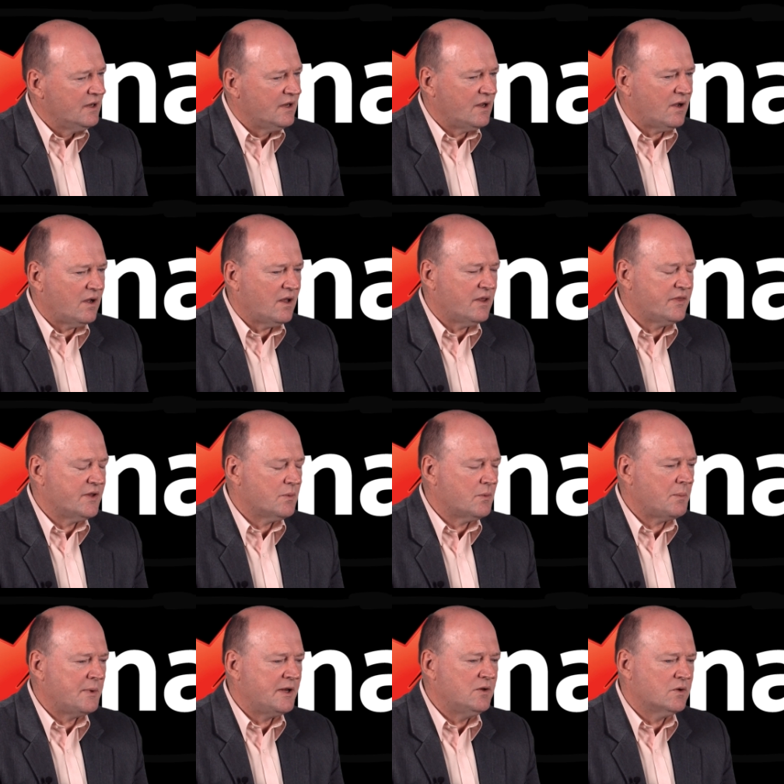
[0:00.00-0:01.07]
Yeah, I think
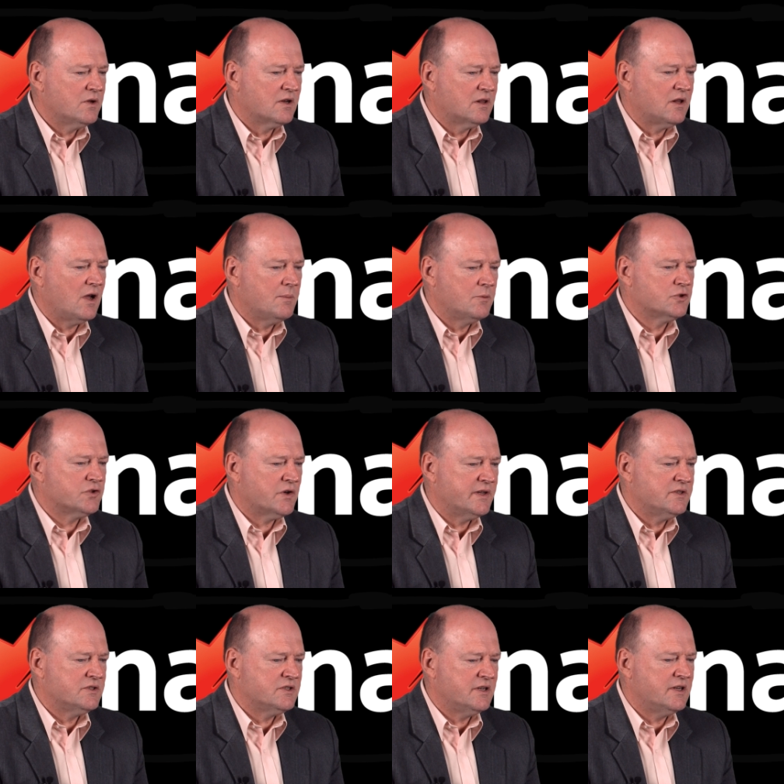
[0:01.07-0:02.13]
when we look at global
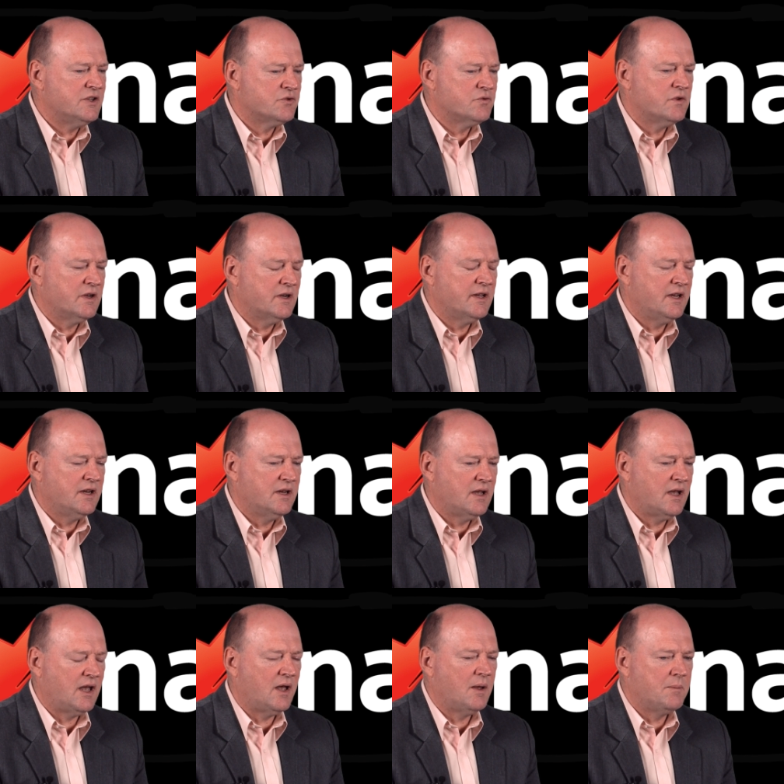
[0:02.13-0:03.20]
trends, it is really
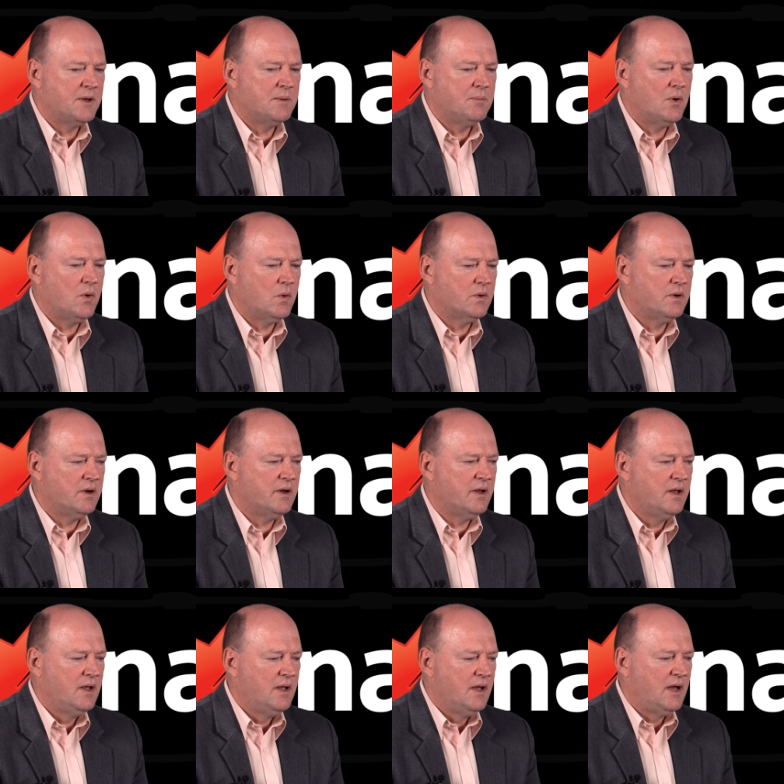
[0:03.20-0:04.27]

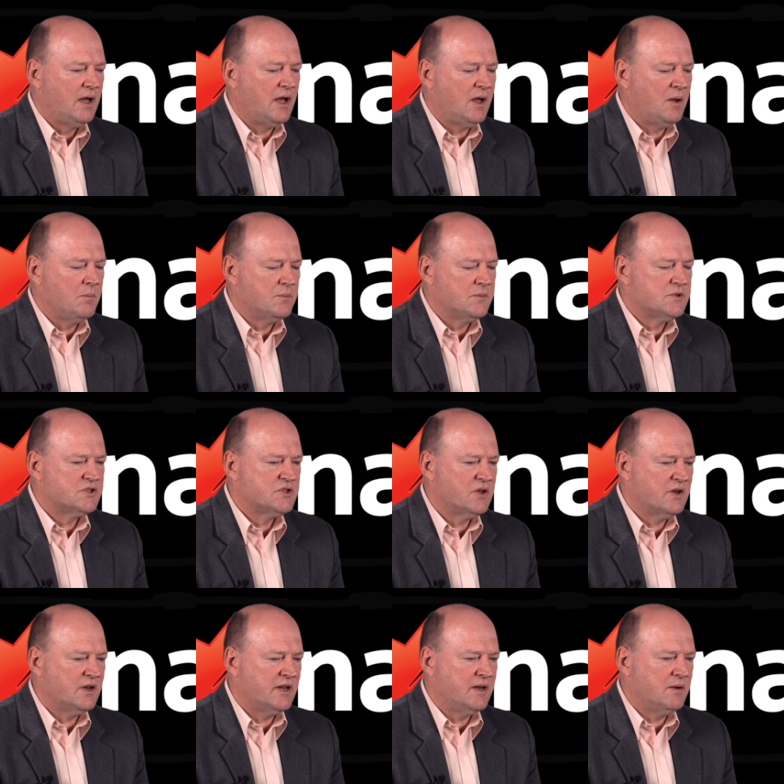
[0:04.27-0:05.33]
important.
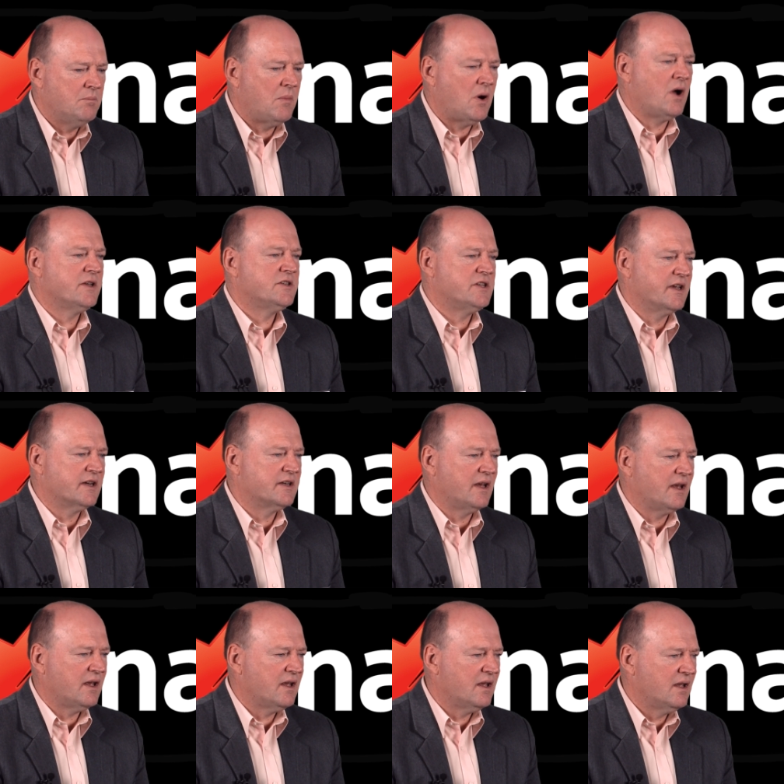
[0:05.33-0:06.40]
Certainly in my
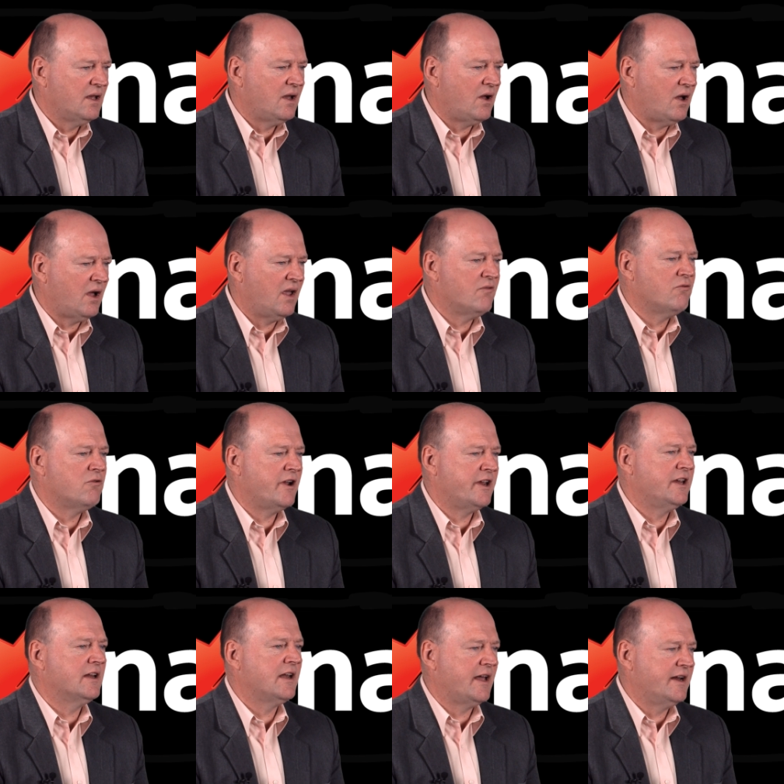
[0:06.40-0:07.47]
sector, I have
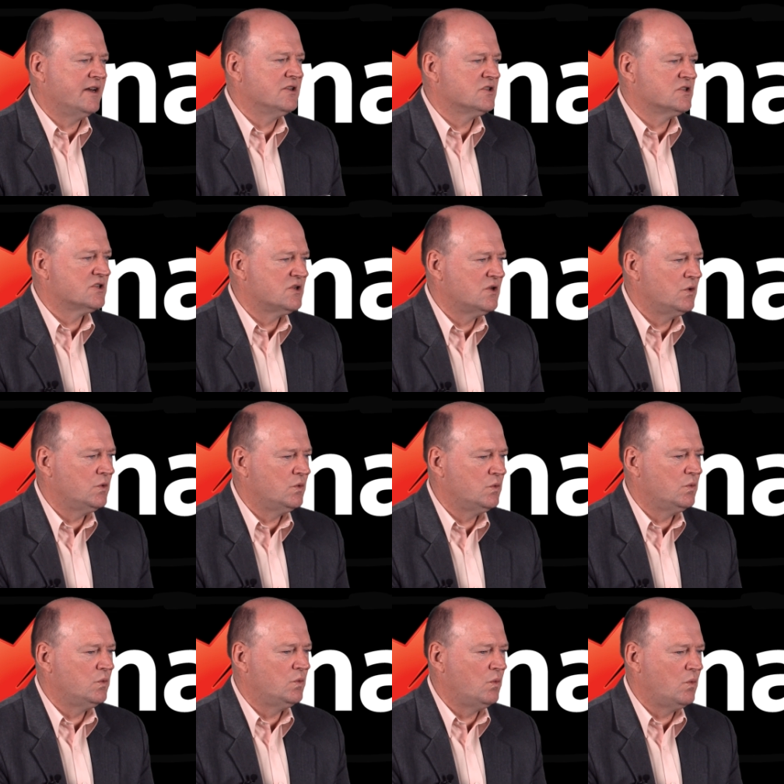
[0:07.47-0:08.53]
regulators
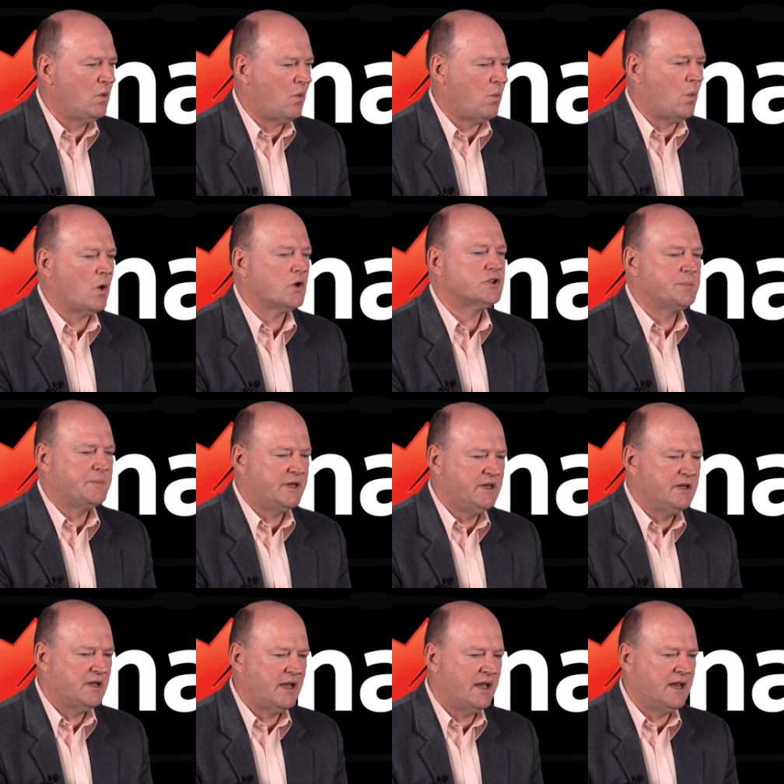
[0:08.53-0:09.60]
who watch
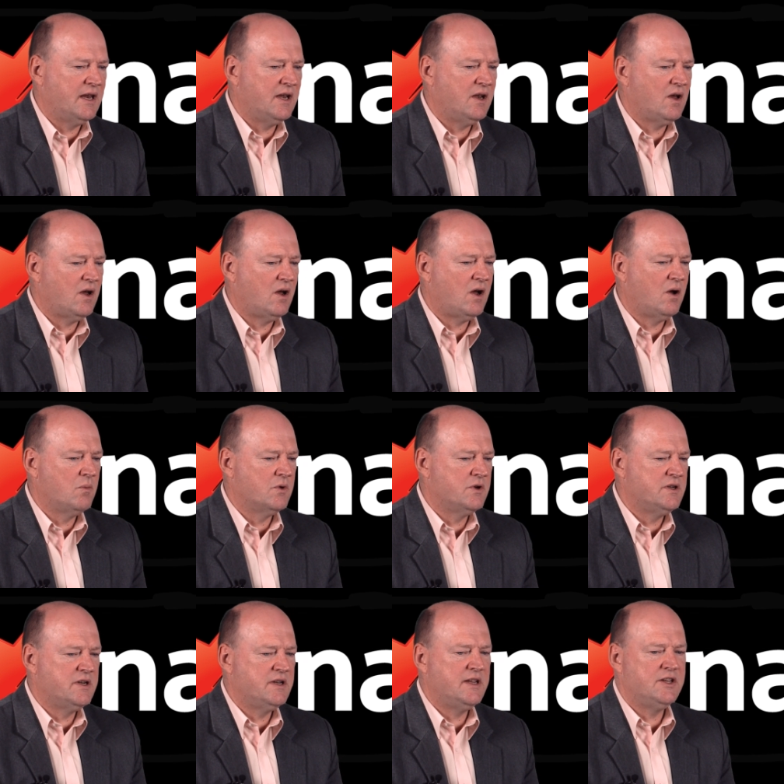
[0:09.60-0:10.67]
me, and I
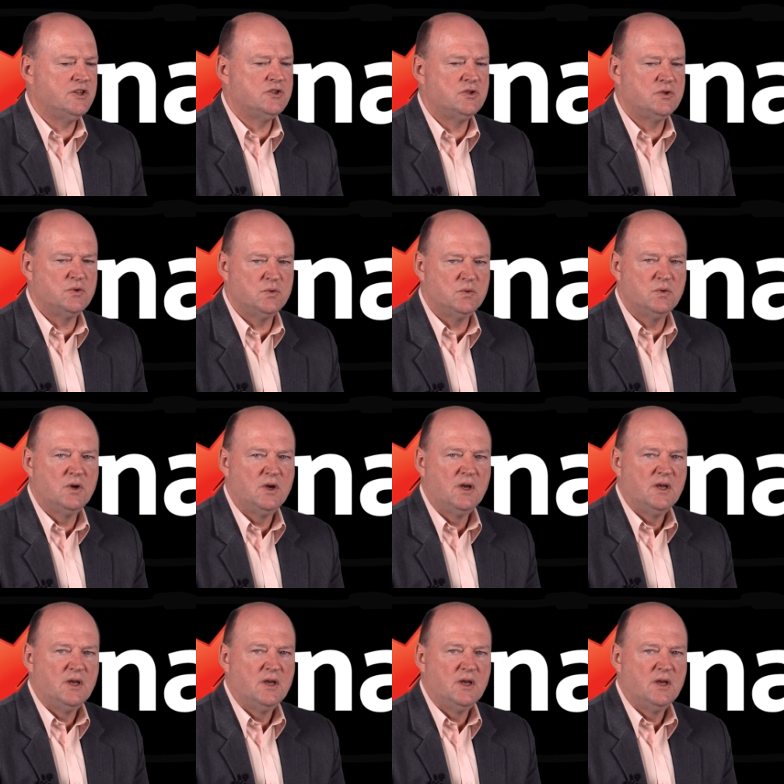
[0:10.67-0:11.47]
would need to